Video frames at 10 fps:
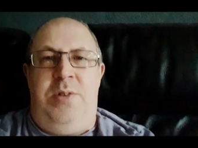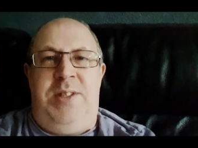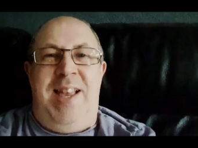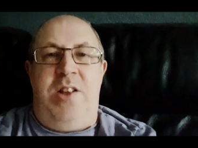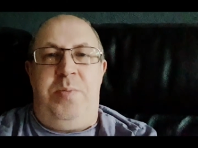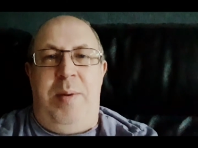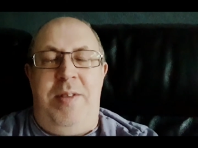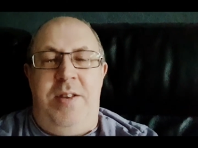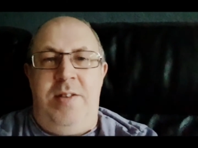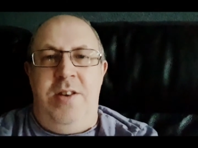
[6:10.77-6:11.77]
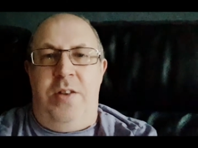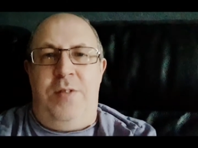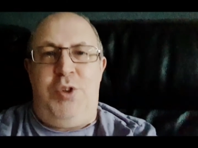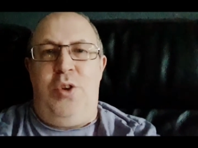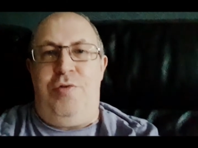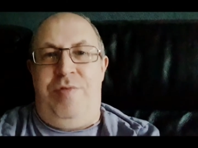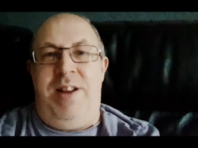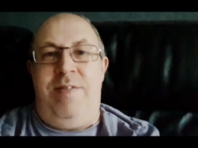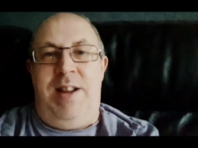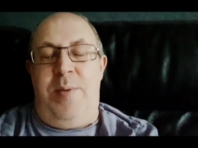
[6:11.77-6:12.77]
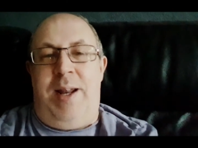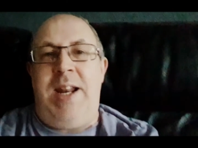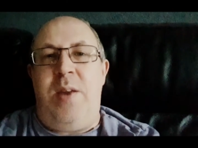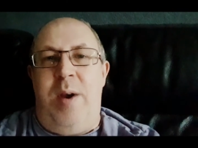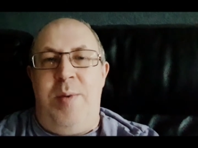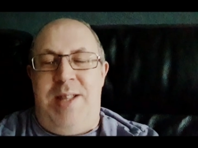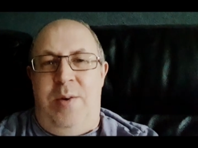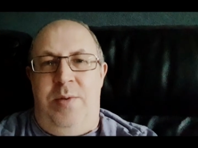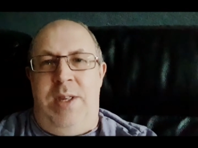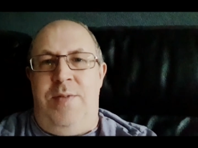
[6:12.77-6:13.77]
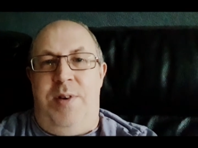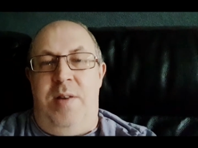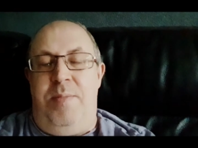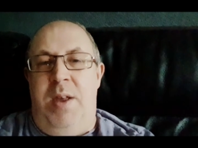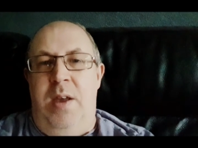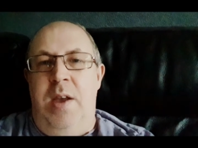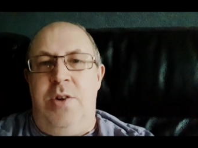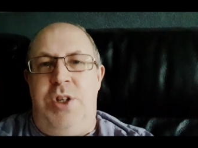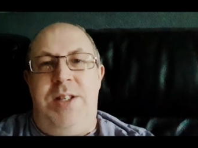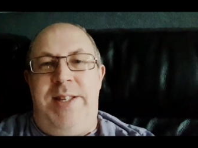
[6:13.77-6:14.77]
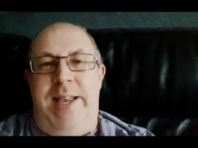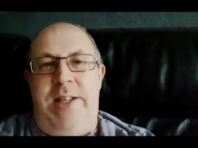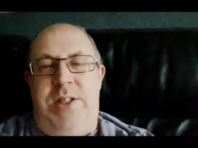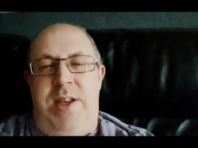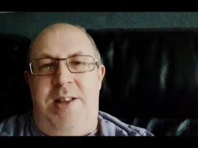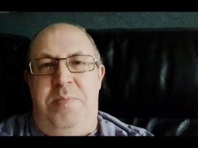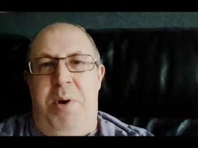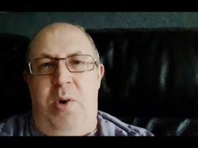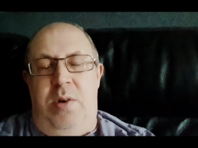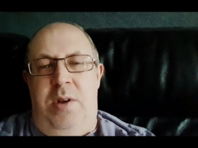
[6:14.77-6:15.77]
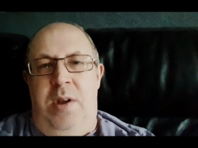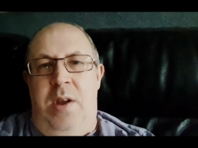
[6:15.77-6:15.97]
sales, but I mean, the, you know, they've sold really, really well anyway without even a GTA Six. But